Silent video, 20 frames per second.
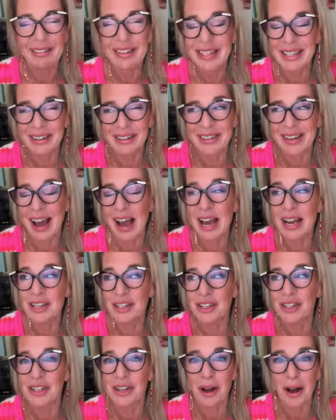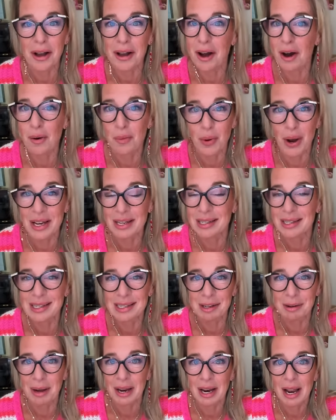We sold out ages ago. I can't wait
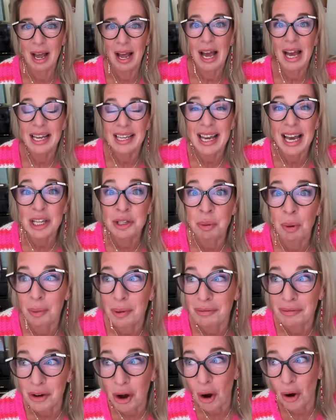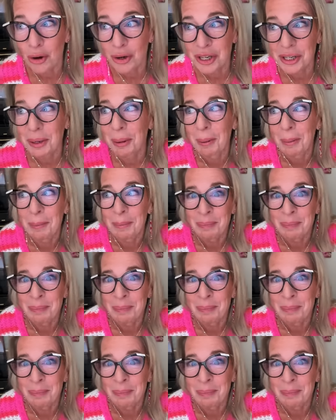to do it. Guess what we've got?